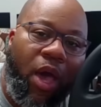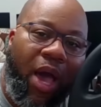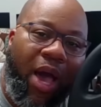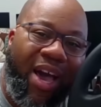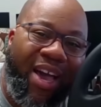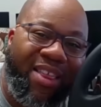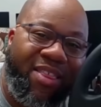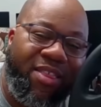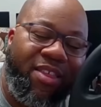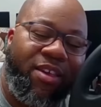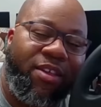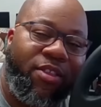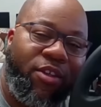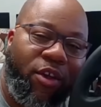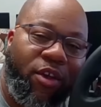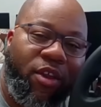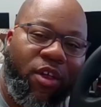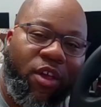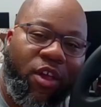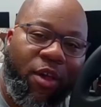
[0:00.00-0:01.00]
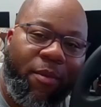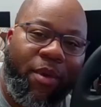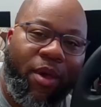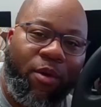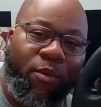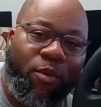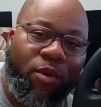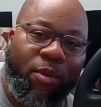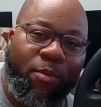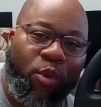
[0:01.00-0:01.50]
I think they're going to come
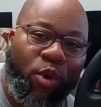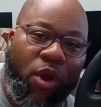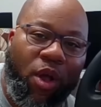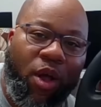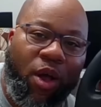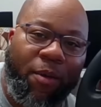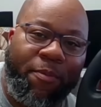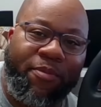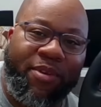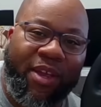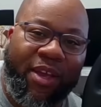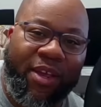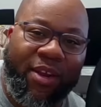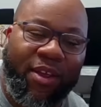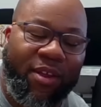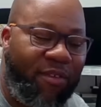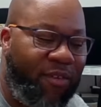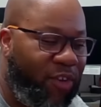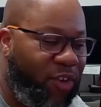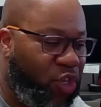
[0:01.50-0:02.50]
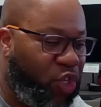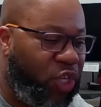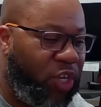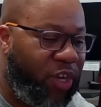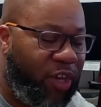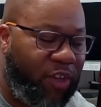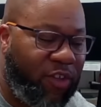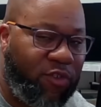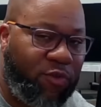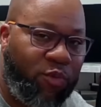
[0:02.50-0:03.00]
out with a more updated
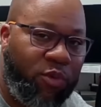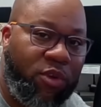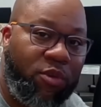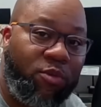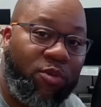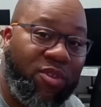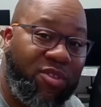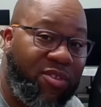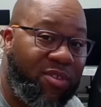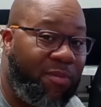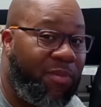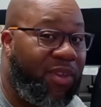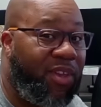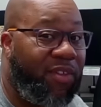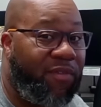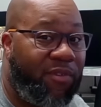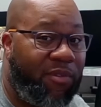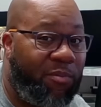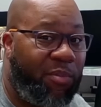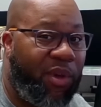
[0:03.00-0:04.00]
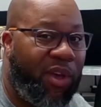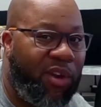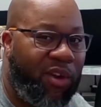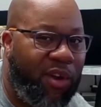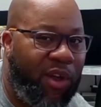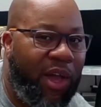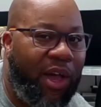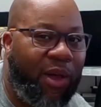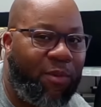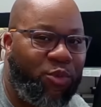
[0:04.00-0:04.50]
GS wheel with some even
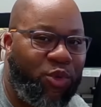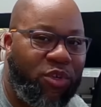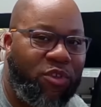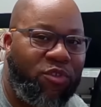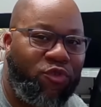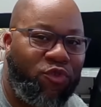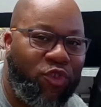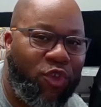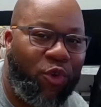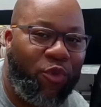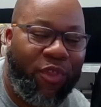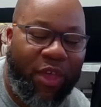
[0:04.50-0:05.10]
better options, so